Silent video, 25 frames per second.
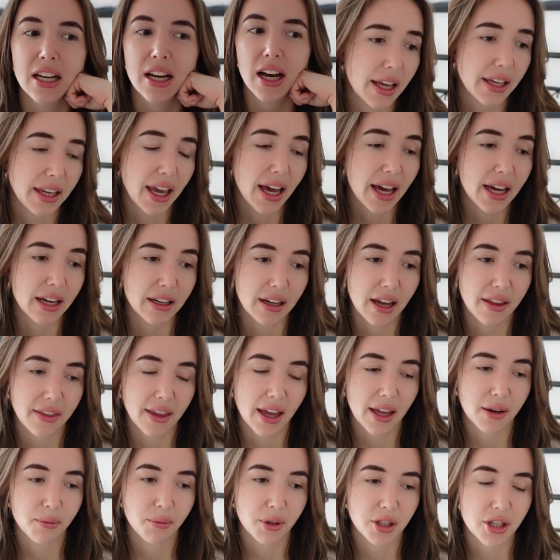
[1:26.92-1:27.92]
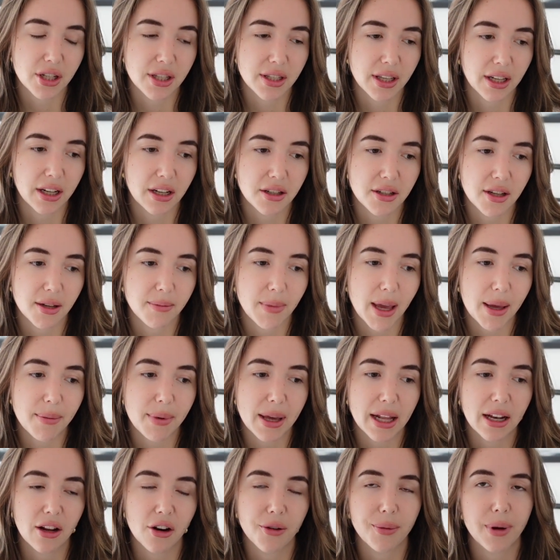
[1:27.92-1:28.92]
Yeah, and then we're just going to do maybe a
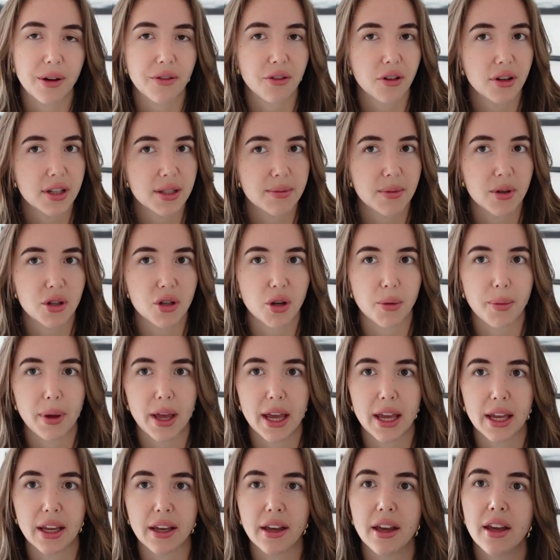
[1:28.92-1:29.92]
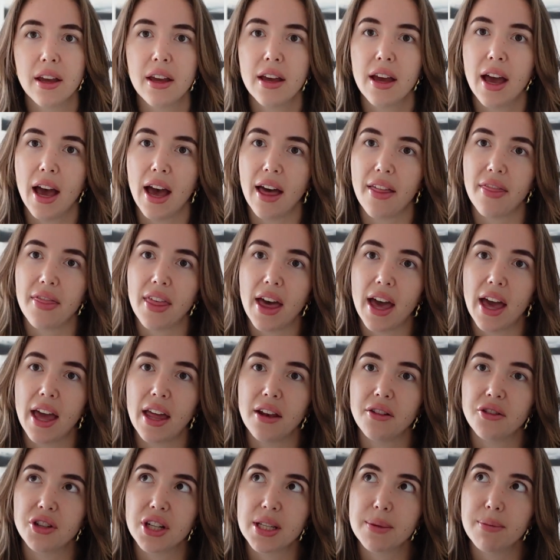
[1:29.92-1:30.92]
little bit of Christmas shopping, and
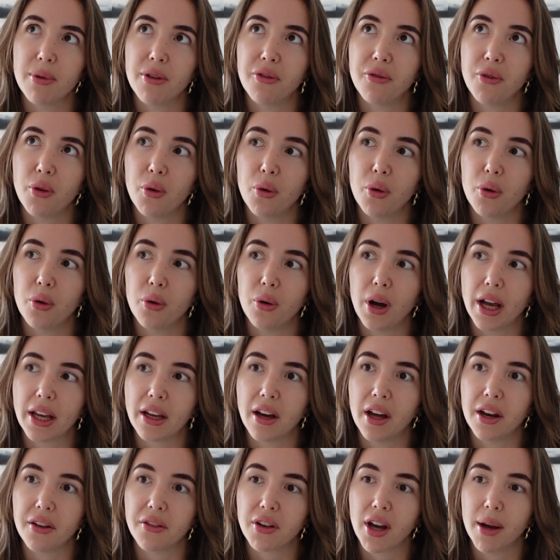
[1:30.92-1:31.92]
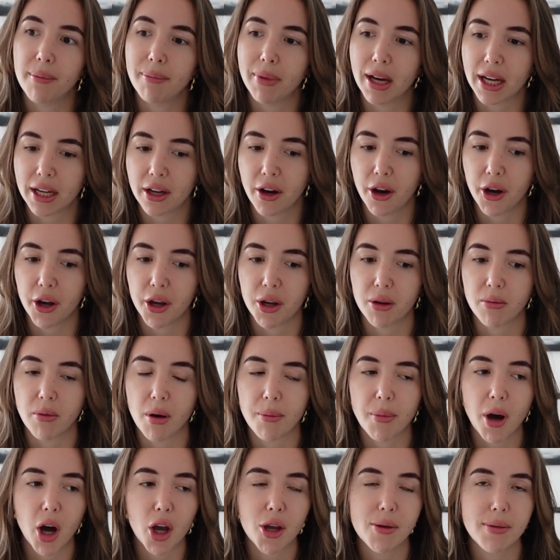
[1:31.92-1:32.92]
then just before I kind of come back home I'm
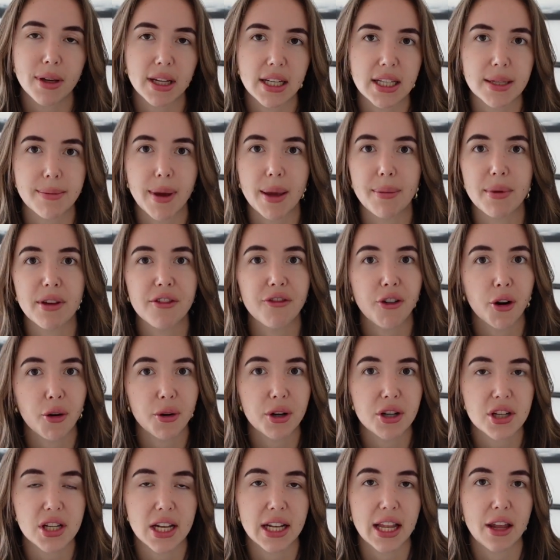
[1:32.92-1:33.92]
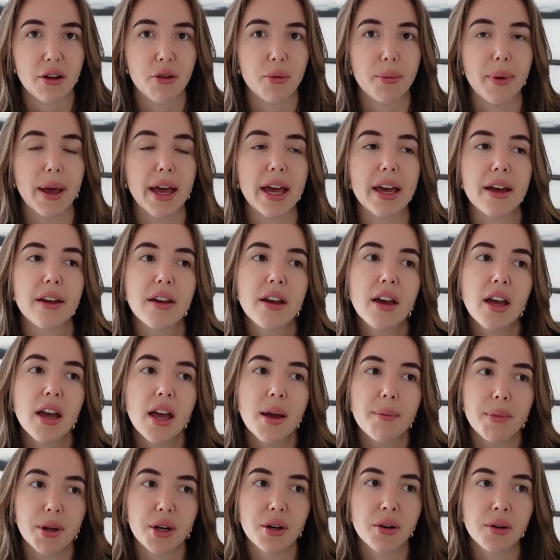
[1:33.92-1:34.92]
hoping to maybe forage a little bit,
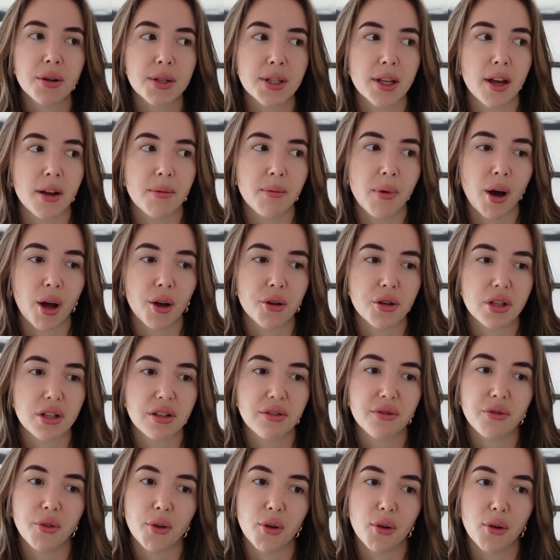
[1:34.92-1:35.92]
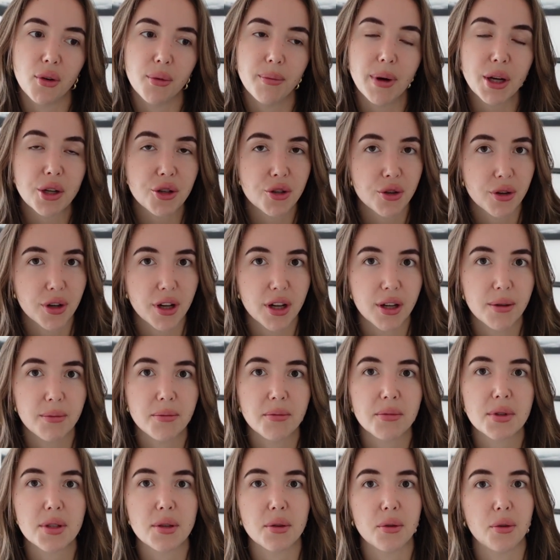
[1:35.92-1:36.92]
but not so much for
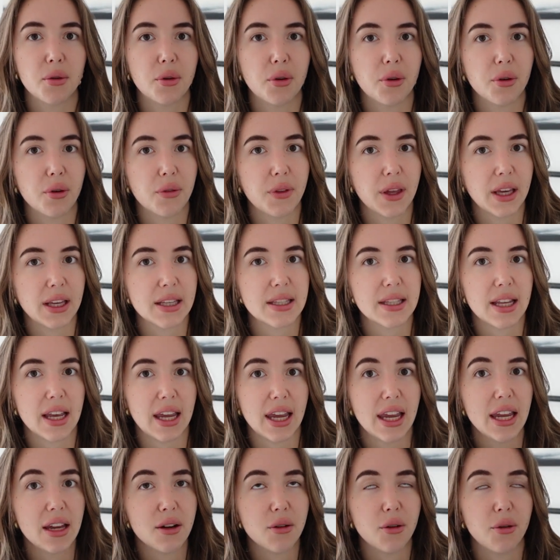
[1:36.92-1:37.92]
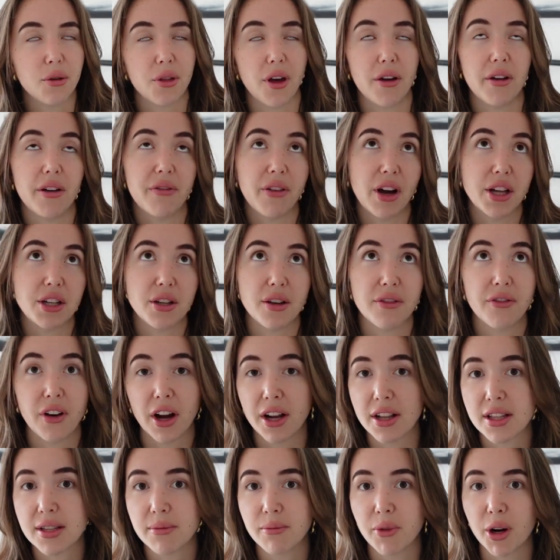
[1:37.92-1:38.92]
mushrooms or things to eat, although if I do
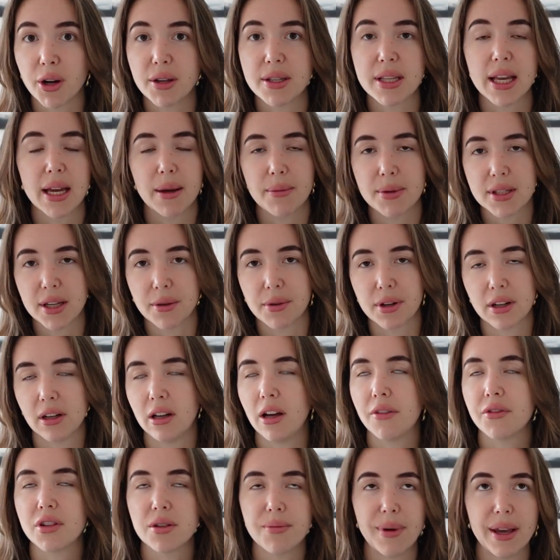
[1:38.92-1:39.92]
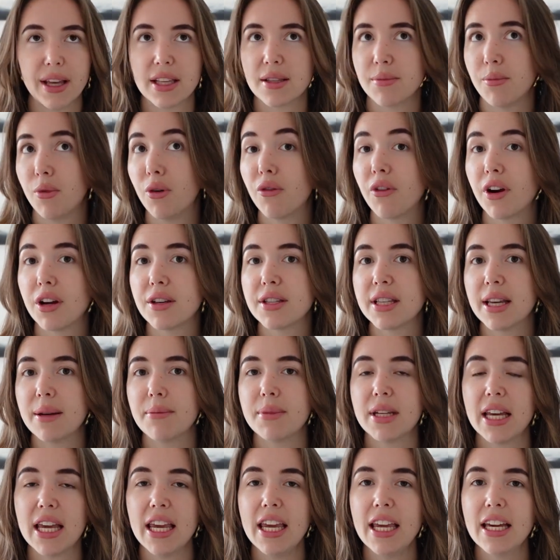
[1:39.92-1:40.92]
find some rose hips I would love to make some more rose hip
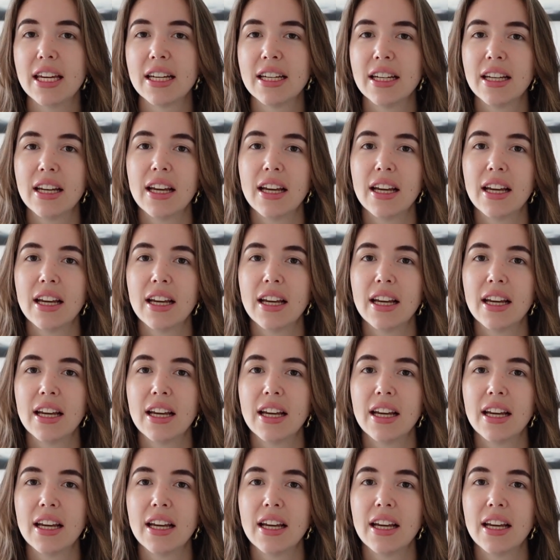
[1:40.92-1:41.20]
tea.